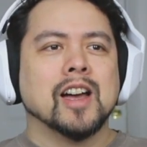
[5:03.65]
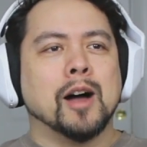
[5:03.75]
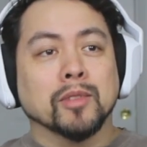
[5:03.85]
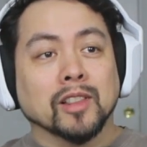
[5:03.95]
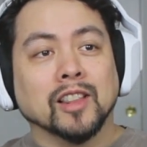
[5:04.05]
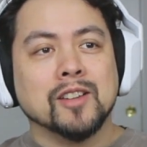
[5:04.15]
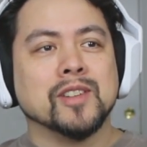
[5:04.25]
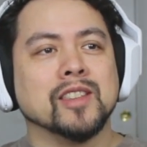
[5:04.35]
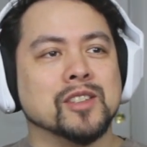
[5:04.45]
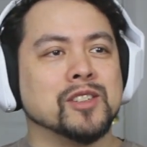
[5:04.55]
I'm
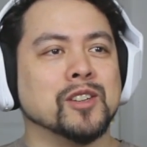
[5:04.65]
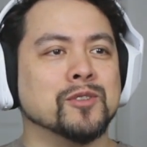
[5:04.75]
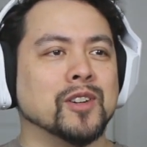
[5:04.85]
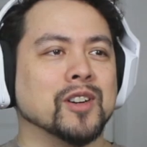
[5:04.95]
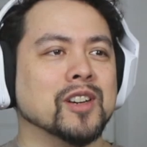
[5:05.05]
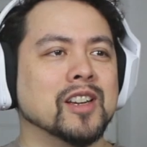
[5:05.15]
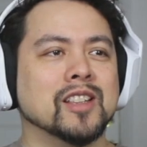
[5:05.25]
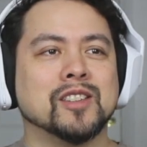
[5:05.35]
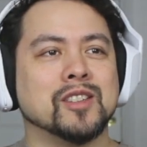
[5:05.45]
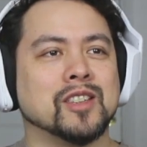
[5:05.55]
loving this so far.
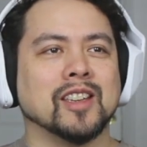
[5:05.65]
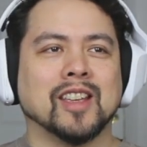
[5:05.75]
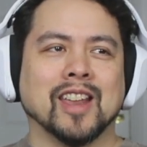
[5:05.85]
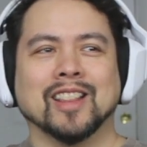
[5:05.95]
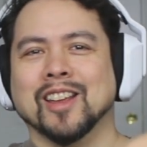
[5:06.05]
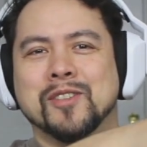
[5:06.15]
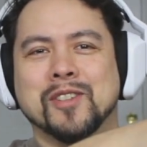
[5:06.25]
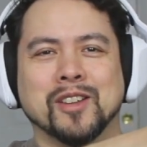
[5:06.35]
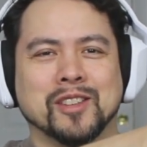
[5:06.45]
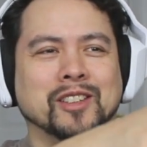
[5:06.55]
This is, and I love
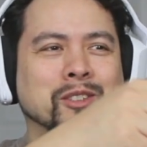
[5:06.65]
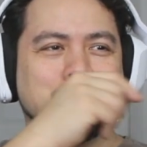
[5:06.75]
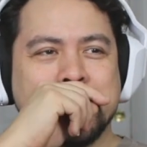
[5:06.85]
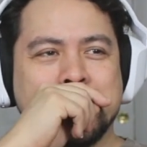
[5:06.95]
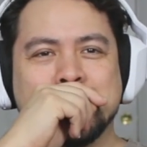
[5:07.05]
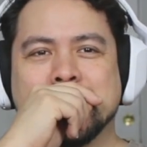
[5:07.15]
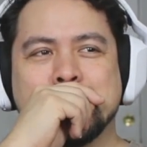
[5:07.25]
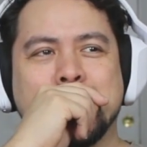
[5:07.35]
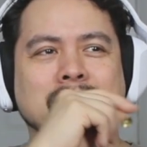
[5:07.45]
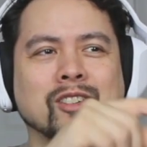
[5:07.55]
all the little memes in the
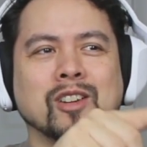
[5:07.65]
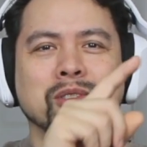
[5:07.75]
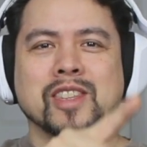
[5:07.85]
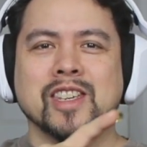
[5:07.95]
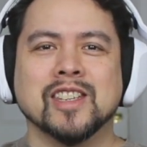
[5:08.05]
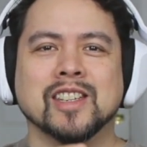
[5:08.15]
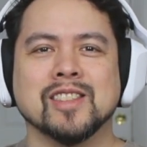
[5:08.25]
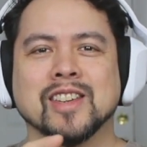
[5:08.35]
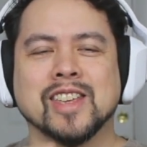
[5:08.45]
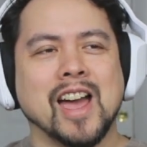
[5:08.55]
background with the Ina
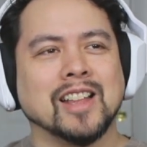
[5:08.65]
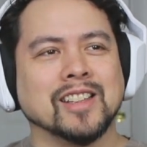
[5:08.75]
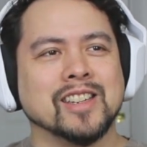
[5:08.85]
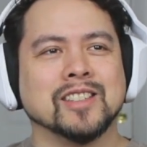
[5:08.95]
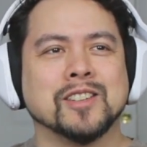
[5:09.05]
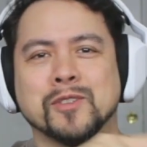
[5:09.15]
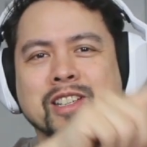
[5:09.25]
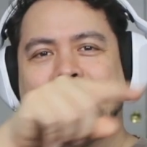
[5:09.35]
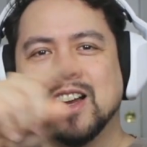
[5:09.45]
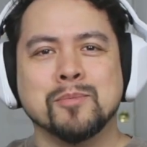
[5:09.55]
and the Calli and the different
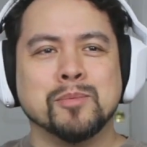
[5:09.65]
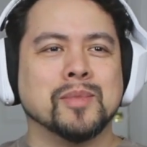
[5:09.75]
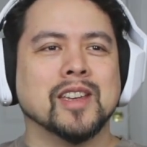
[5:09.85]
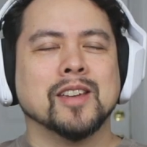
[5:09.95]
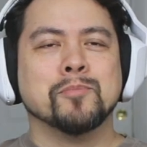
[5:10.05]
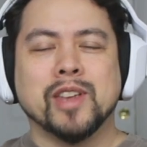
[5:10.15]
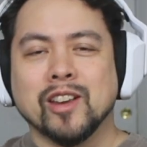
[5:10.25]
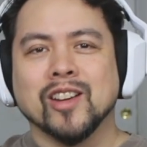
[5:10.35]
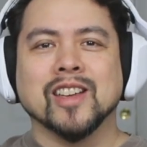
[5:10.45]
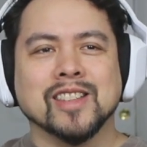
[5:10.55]
time
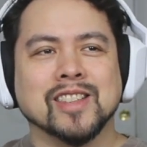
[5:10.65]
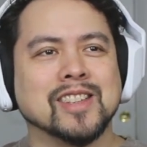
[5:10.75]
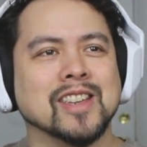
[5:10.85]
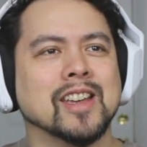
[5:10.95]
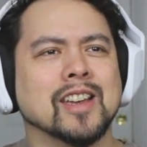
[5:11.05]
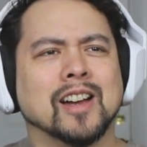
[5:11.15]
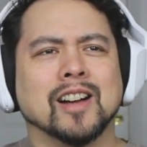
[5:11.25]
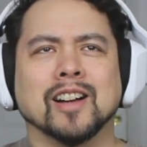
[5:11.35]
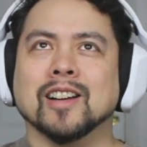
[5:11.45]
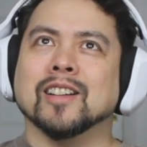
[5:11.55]
periods.
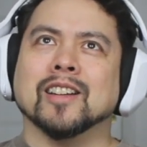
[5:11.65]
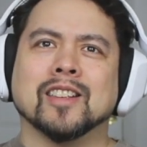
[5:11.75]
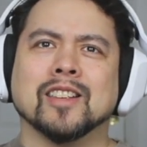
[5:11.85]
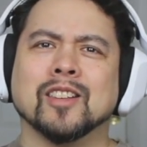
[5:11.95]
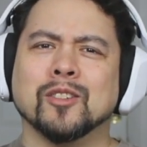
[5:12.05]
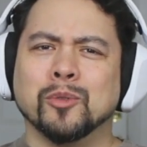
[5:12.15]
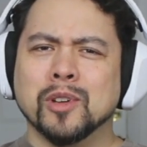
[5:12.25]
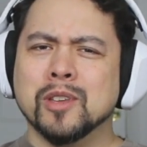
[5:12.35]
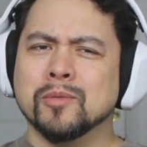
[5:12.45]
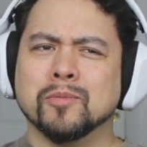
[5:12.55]
Uh,
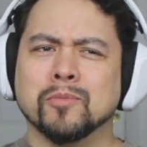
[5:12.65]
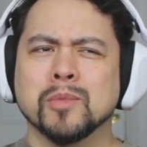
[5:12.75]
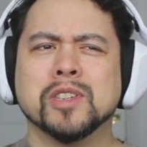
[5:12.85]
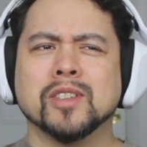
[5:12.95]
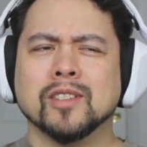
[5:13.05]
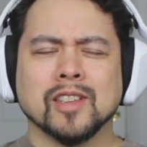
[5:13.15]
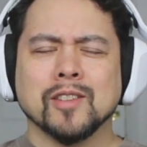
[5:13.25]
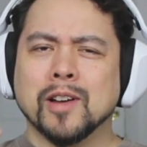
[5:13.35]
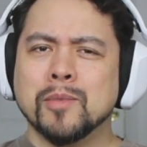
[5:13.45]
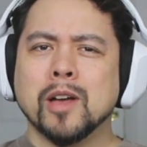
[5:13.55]
mis-
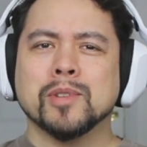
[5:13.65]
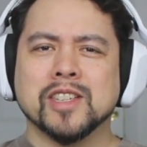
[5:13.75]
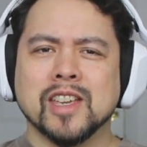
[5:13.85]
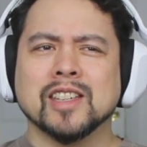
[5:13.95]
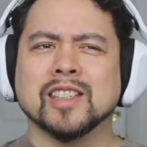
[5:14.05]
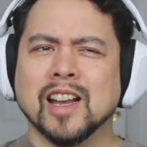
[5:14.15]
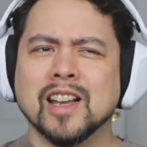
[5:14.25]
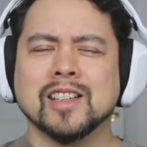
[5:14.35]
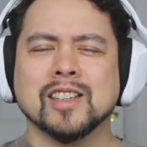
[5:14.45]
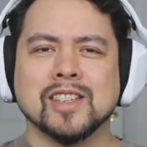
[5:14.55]
if I'm not mistaken, did
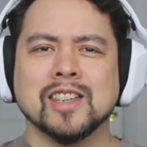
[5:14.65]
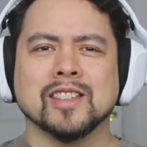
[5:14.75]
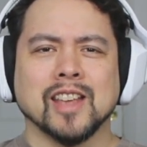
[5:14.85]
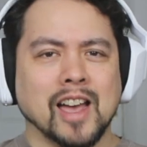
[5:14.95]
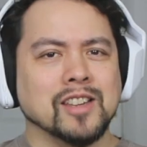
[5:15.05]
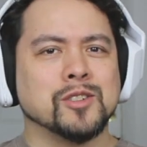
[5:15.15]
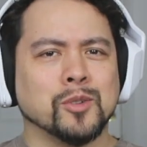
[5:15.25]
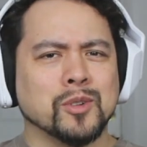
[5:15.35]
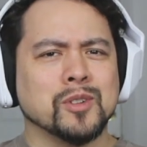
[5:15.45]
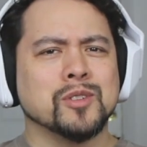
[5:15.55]
I see
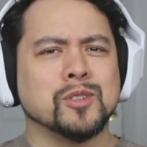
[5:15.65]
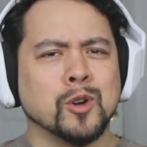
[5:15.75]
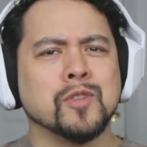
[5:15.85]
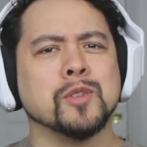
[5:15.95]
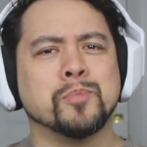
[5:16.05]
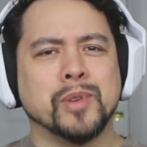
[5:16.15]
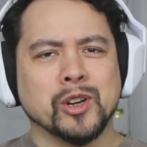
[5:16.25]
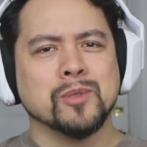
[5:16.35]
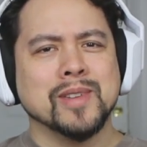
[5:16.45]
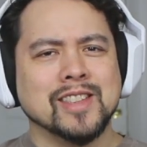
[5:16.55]
dinosaurs over the
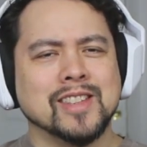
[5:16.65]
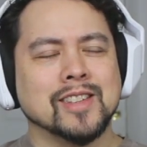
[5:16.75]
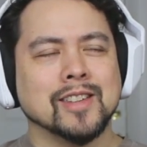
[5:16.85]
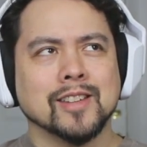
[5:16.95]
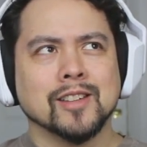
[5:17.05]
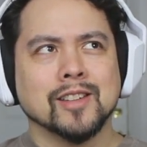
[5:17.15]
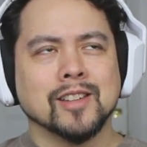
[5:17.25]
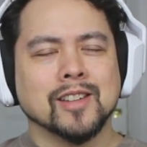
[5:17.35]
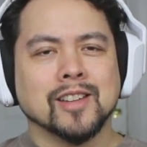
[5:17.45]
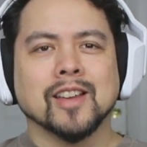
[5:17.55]
pyramids?
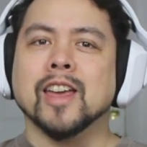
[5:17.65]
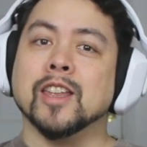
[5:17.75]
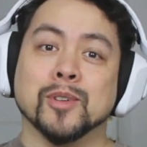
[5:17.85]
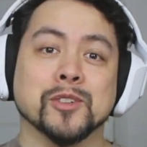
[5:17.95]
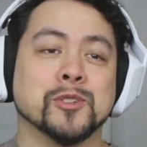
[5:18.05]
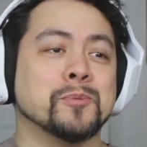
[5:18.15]
Anyways.